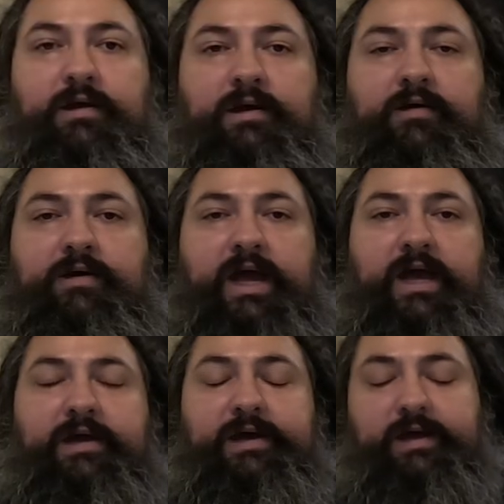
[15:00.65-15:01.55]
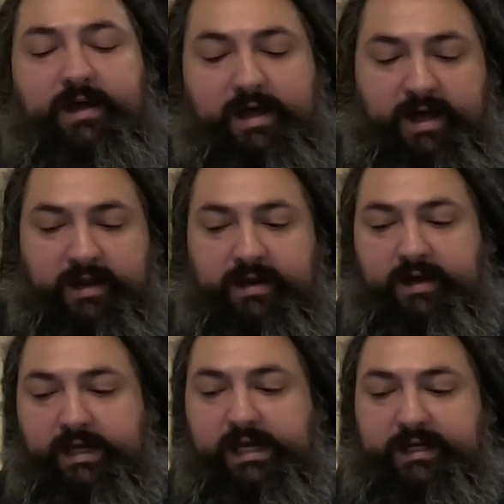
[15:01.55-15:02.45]
Okay, and
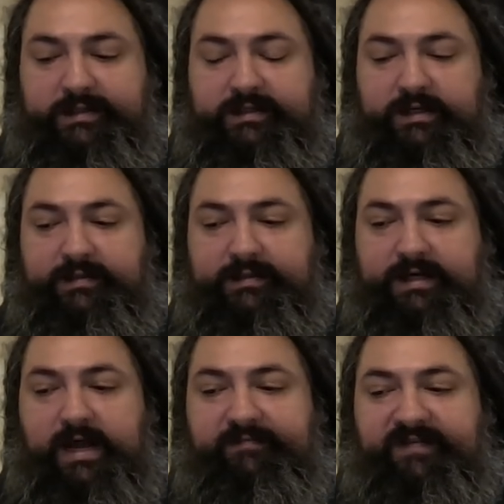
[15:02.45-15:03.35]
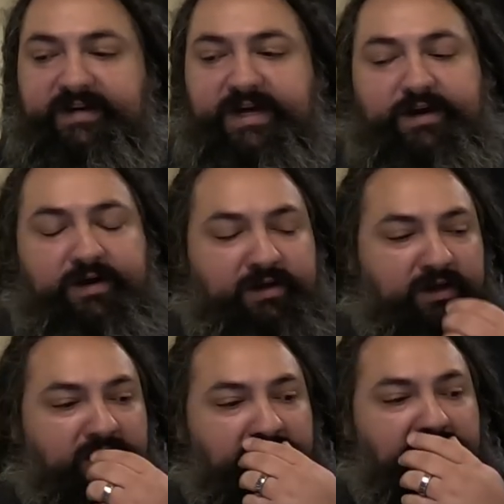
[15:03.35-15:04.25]
it's time for dinner.
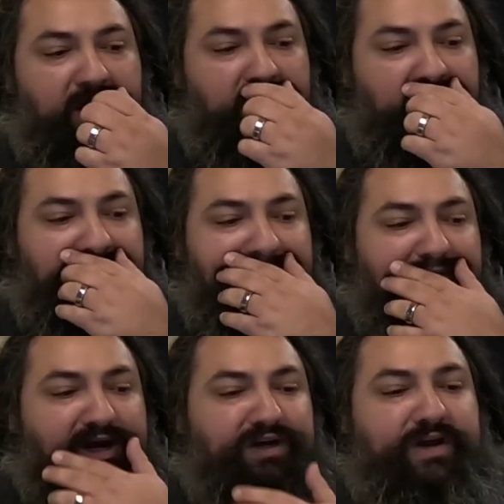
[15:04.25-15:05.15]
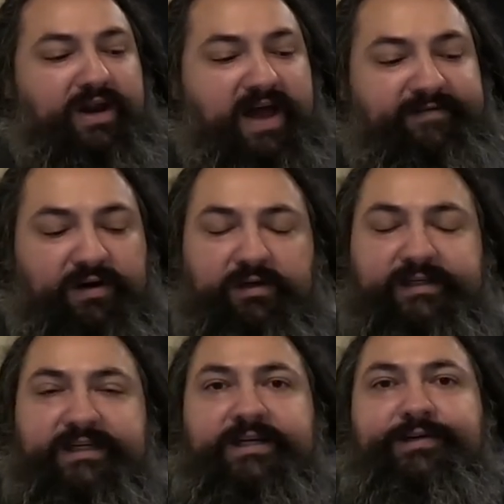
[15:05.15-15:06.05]
We're gonna try to have an
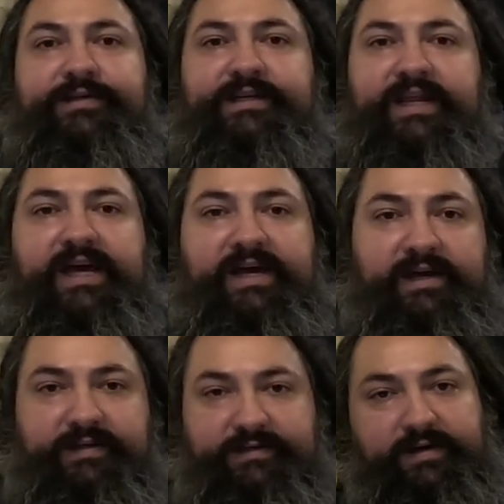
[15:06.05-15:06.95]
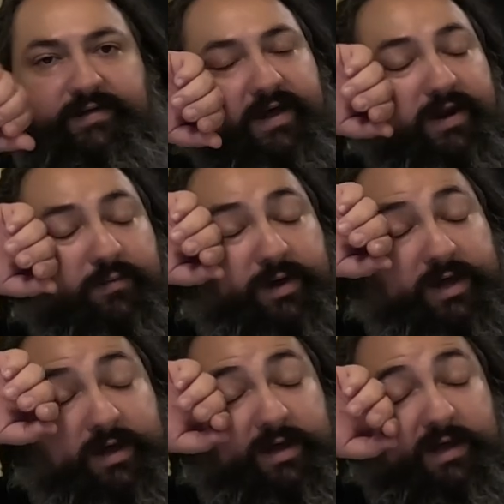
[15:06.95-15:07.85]
early dinner today so that
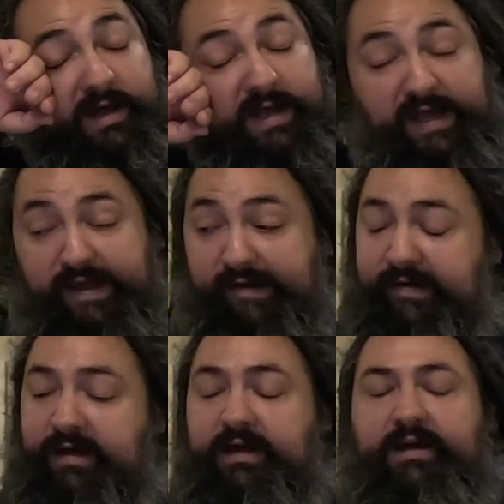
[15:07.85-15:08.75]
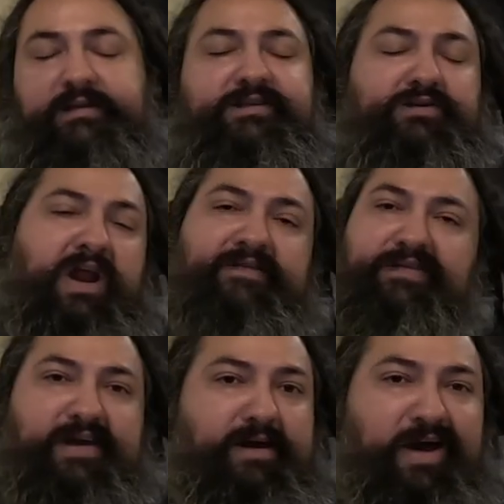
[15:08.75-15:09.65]
we just don't have
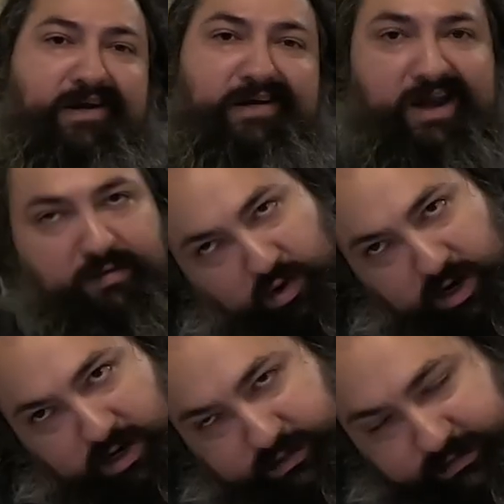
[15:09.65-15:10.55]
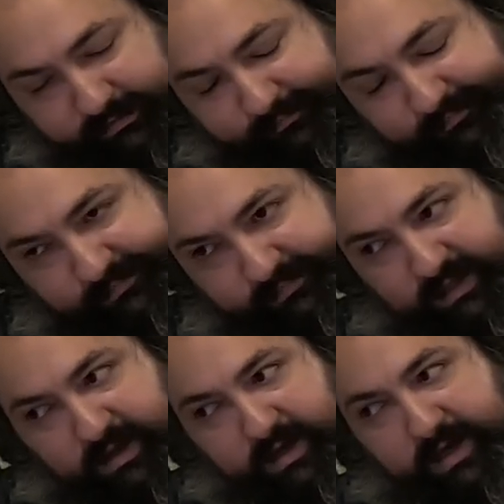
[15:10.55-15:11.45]
to think about it anymore.
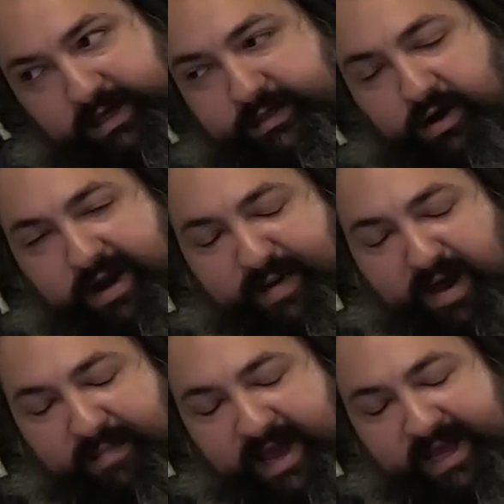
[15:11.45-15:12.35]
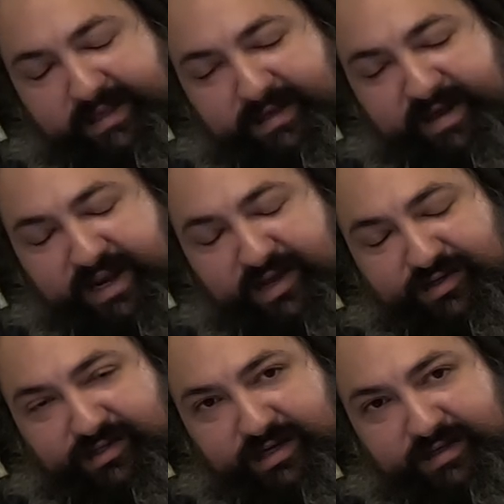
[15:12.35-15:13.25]
Sorry about my
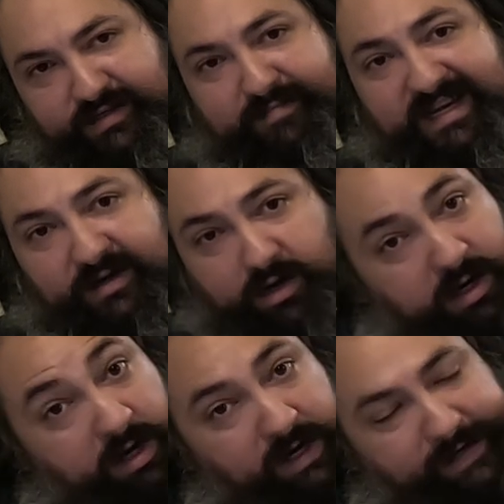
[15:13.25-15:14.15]
diminished demeanor.